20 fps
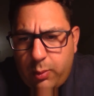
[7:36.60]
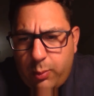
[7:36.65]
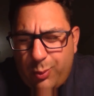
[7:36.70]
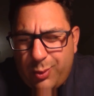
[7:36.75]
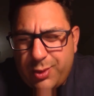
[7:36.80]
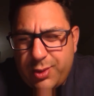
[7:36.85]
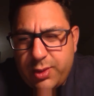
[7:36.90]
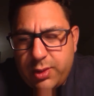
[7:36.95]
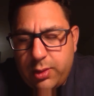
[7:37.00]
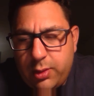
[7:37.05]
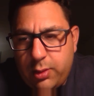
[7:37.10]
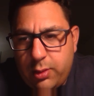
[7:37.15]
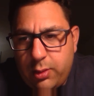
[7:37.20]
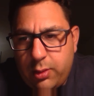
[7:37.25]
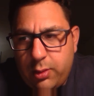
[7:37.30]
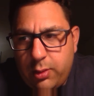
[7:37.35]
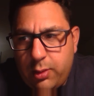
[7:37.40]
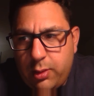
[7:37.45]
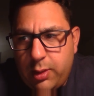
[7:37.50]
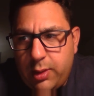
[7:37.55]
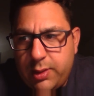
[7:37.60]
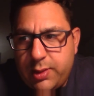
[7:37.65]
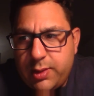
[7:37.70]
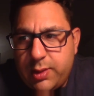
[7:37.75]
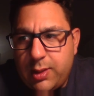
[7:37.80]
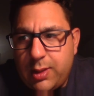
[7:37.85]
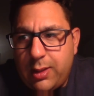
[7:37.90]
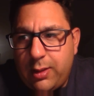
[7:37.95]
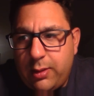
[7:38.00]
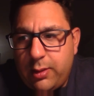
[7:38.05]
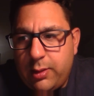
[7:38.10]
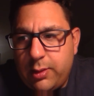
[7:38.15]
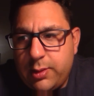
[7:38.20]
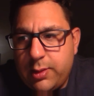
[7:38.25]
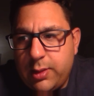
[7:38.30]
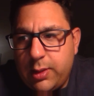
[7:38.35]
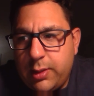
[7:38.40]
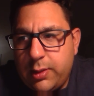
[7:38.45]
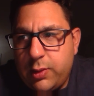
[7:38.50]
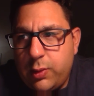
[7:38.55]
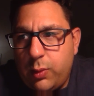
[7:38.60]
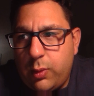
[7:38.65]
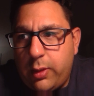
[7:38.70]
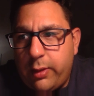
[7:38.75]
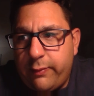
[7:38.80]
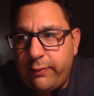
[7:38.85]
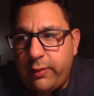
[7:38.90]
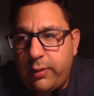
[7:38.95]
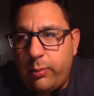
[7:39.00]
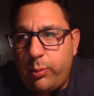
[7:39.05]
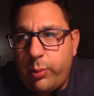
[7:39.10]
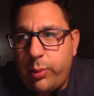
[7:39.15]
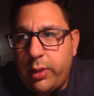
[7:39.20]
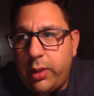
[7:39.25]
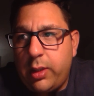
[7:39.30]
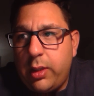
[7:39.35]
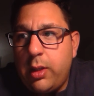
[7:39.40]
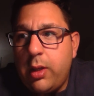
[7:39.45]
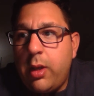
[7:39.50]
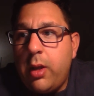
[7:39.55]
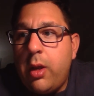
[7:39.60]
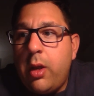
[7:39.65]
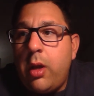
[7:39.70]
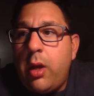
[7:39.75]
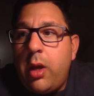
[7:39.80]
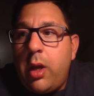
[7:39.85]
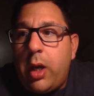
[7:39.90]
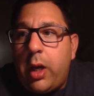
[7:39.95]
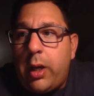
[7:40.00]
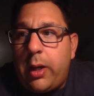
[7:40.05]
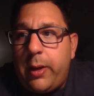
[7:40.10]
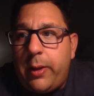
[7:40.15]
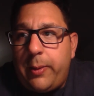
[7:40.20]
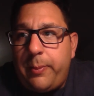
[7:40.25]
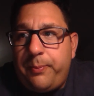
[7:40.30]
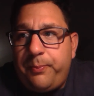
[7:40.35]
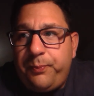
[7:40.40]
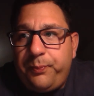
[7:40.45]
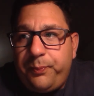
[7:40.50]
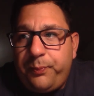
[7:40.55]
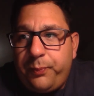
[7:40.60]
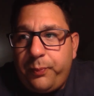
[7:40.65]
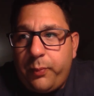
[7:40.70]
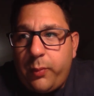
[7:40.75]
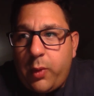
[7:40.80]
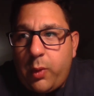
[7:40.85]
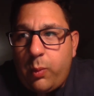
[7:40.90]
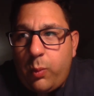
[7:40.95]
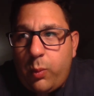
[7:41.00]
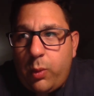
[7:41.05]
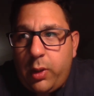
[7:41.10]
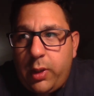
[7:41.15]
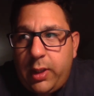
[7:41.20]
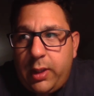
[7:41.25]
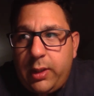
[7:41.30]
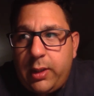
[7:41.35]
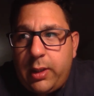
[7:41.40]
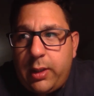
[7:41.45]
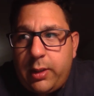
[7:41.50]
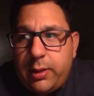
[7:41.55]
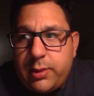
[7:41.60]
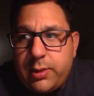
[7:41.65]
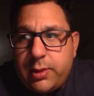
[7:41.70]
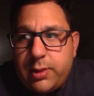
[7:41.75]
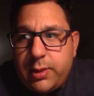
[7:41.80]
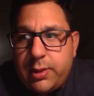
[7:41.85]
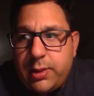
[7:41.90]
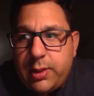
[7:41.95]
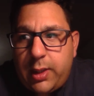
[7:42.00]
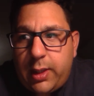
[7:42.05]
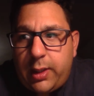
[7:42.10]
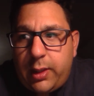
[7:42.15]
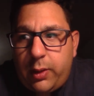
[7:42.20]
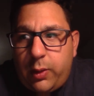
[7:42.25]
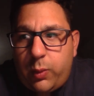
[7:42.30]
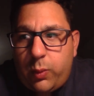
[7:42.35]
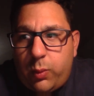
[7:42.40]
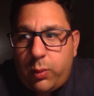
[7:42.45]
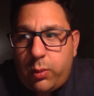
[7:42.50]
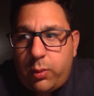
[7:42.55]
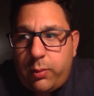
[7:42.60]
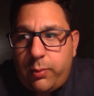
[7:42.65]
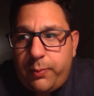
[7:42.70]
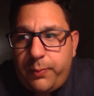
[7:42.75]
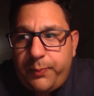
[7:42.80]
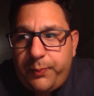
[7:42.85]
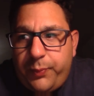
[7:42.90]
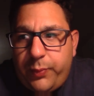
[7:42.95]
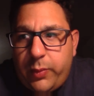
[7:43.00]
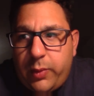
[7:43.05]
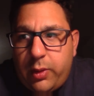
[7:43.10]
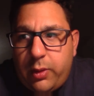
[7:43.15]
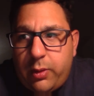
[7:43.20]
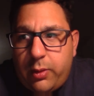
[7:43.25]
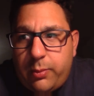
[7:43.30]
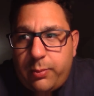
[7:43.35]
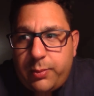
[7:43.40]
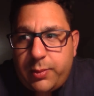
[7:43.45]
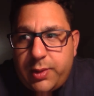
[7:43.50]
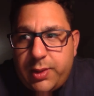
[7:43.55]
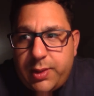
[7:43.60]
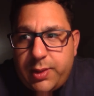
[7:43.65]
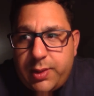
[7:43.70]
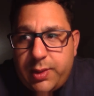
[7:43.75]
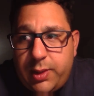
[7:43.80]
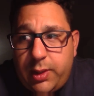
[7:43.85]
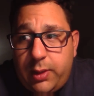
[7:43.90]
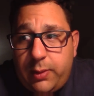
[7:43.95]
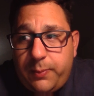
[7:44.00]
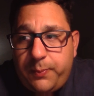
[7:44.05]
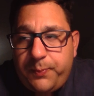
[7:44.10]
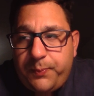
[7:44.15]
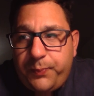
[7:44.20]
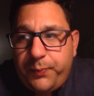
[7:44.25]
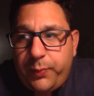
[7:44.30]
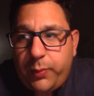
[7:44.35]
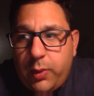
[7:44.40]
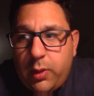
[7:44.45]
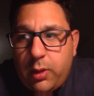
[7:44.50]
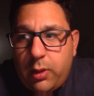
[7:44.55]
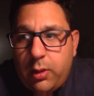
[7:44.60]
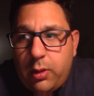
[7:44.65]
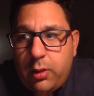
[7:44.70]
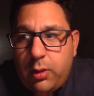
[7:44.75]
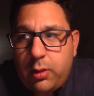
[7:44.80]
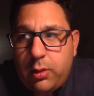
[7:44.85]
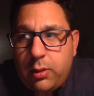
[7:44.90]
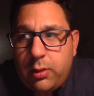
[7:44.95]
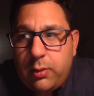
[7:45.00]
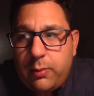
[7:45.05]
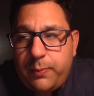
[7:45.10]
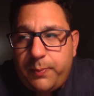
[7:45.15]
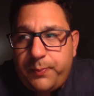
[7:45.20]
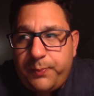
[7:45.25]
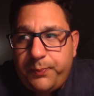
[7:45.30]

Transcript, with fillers: which is not is not too often. But um, working there, it's it's kind of cool um, to see. Uh,